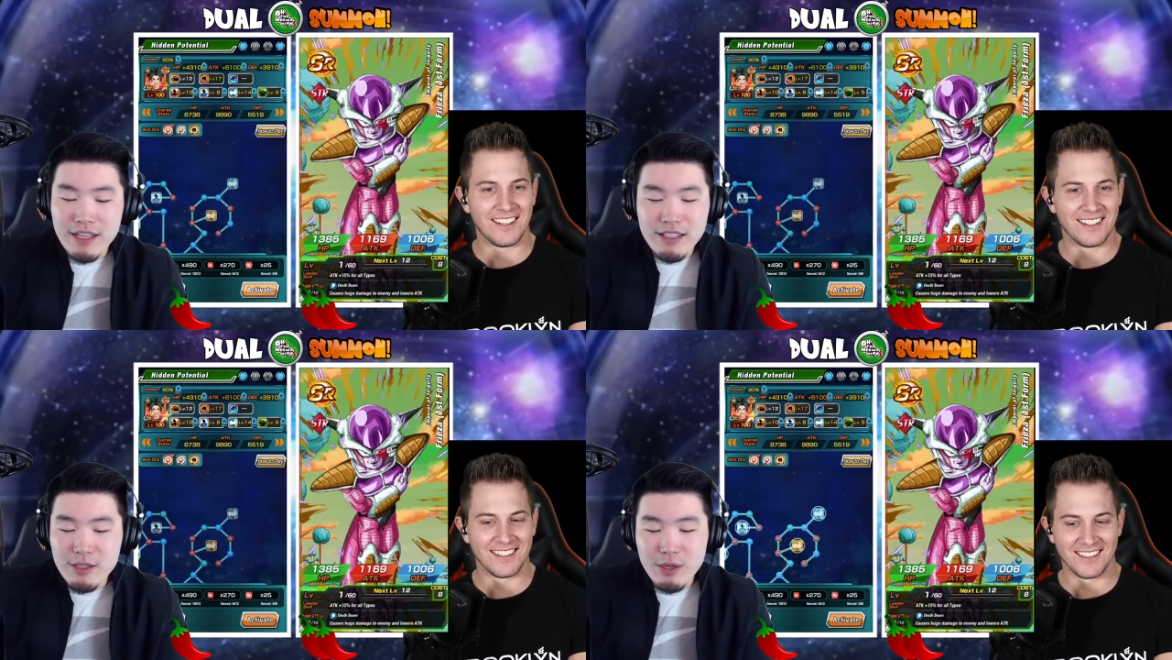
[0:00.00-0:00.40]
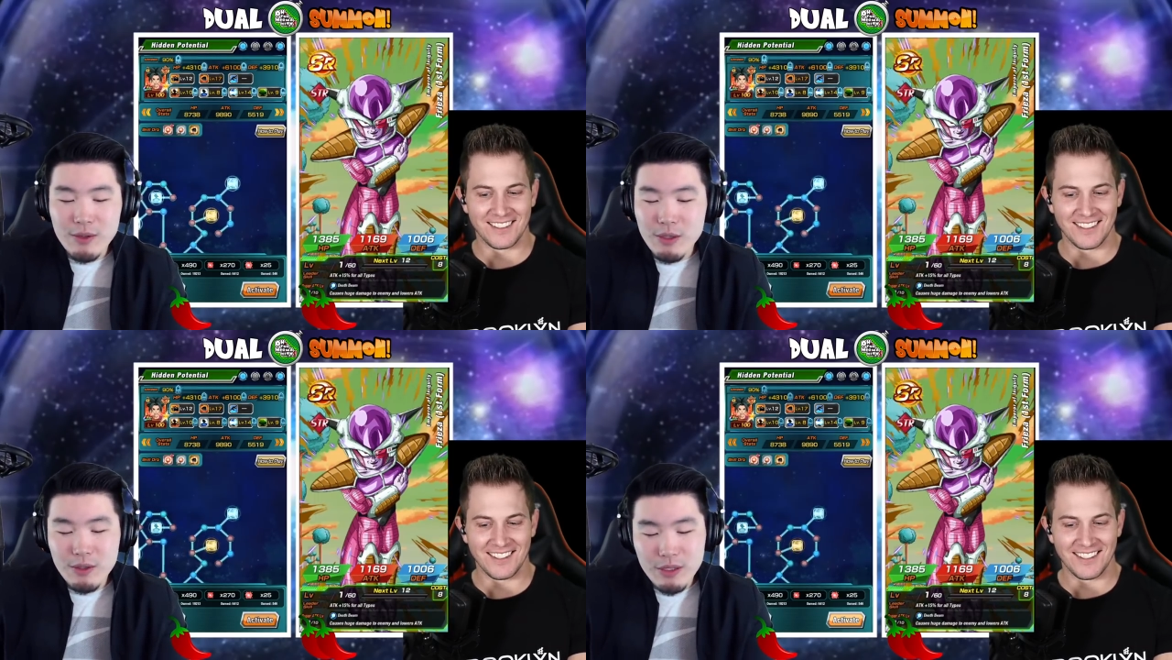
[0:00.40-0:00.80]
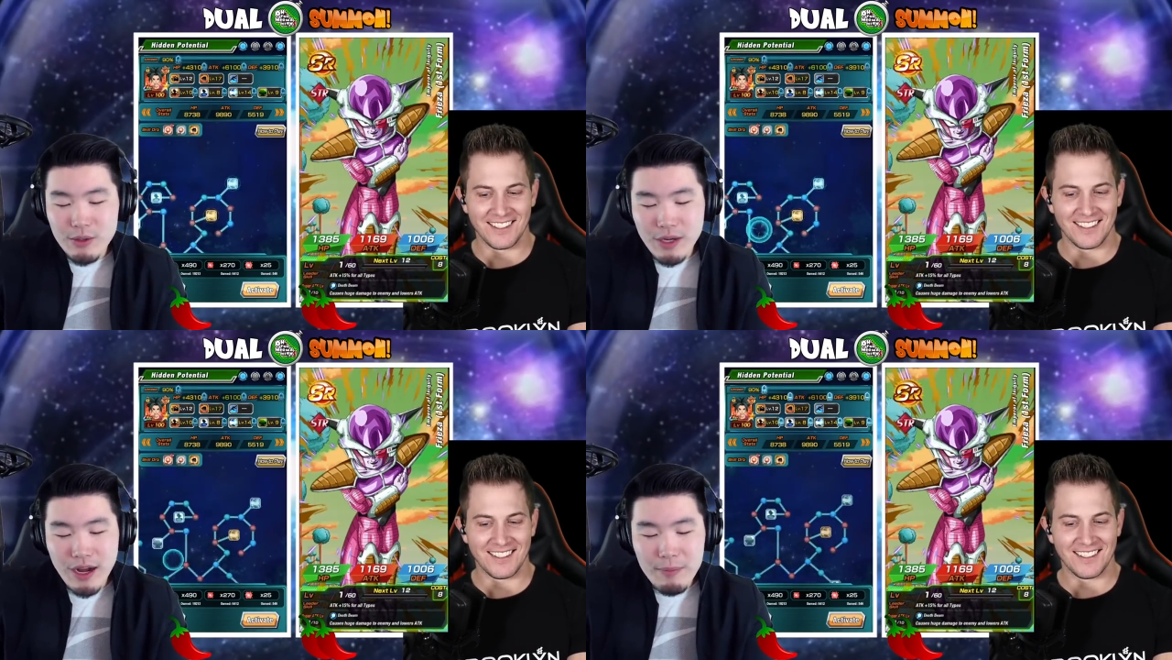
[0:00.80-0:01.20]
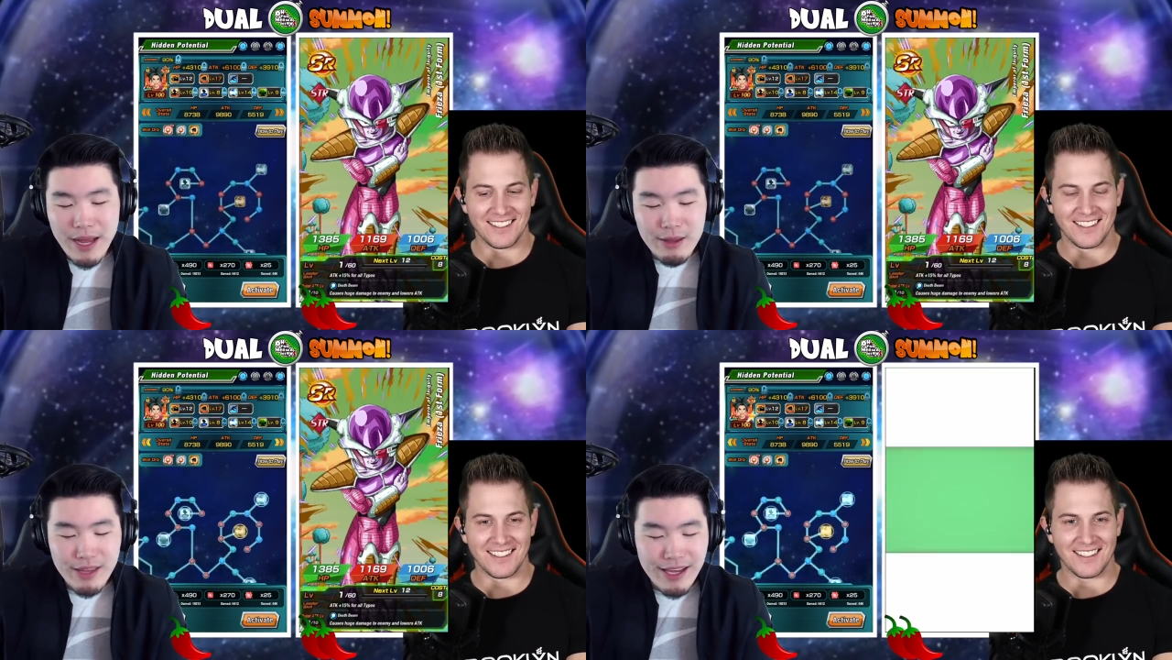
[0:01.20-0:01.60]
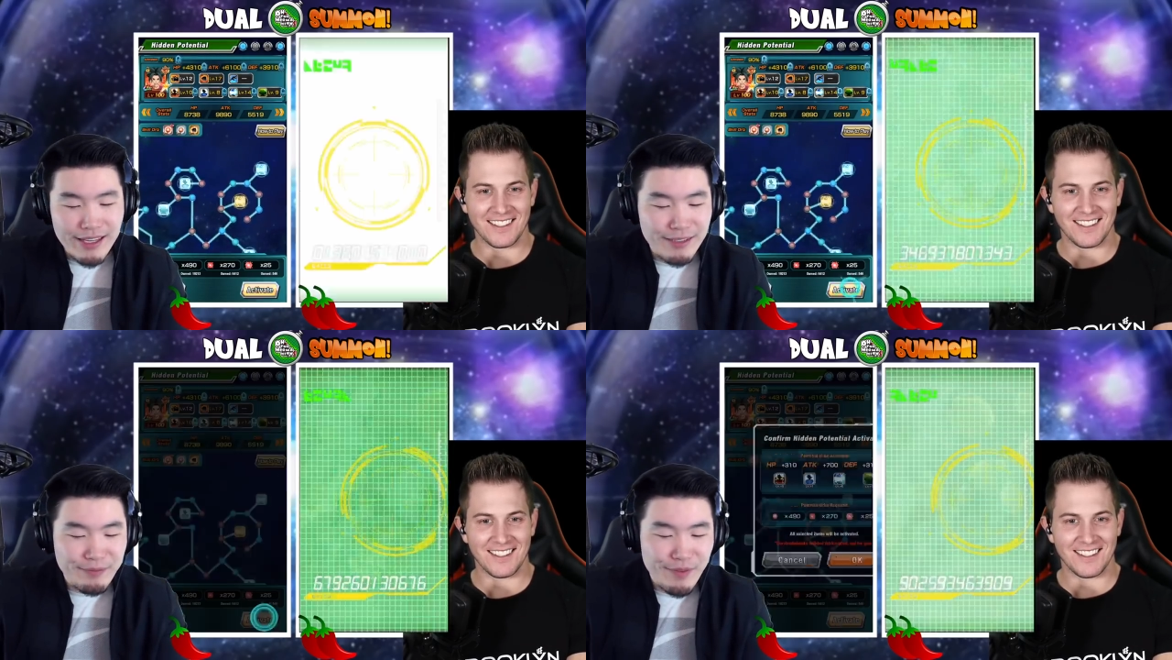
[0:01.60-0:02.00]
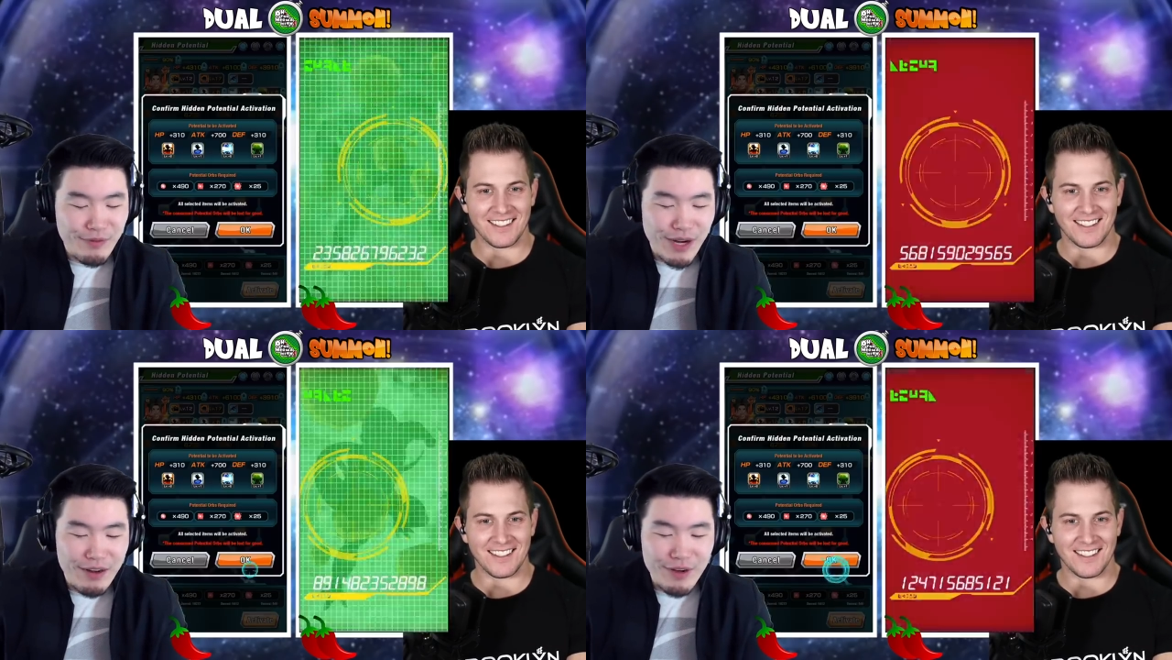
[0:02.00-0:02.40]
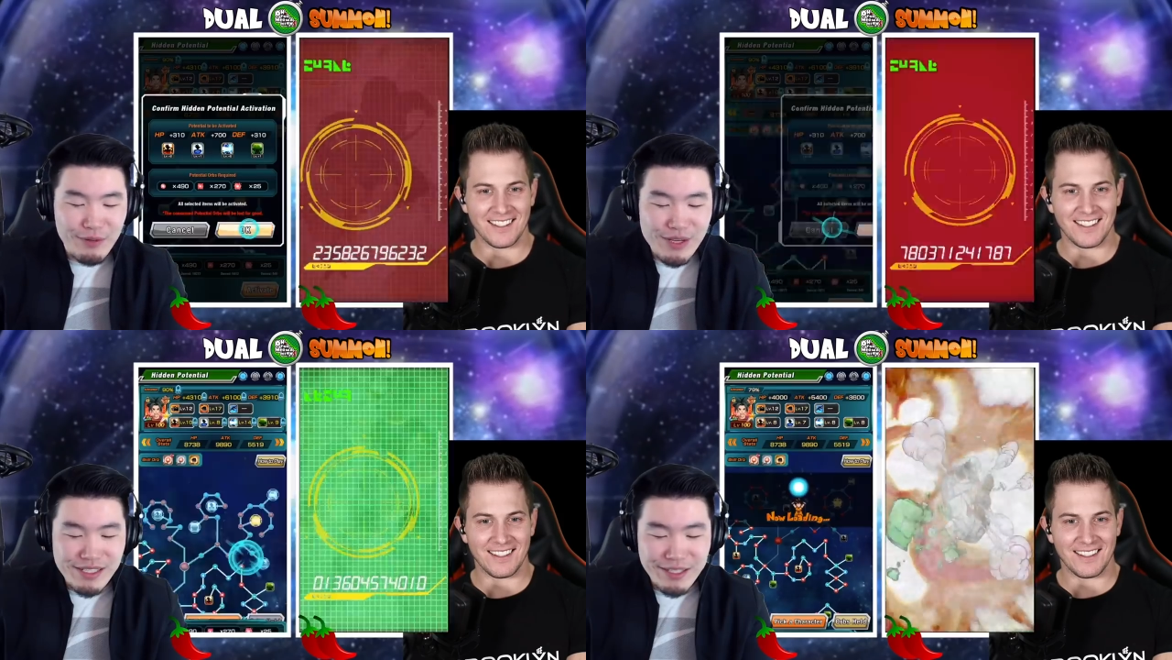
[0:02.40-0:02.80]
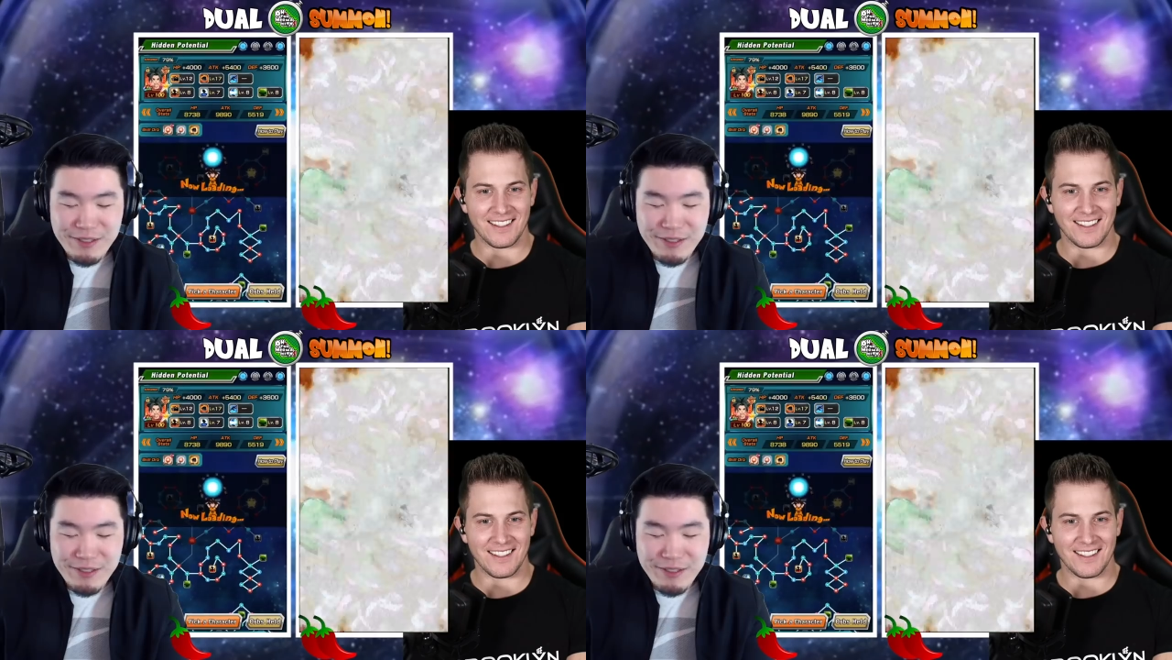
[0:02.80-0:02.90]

Speaker 1: You don't. You don't. You don't compound that for every Frieza.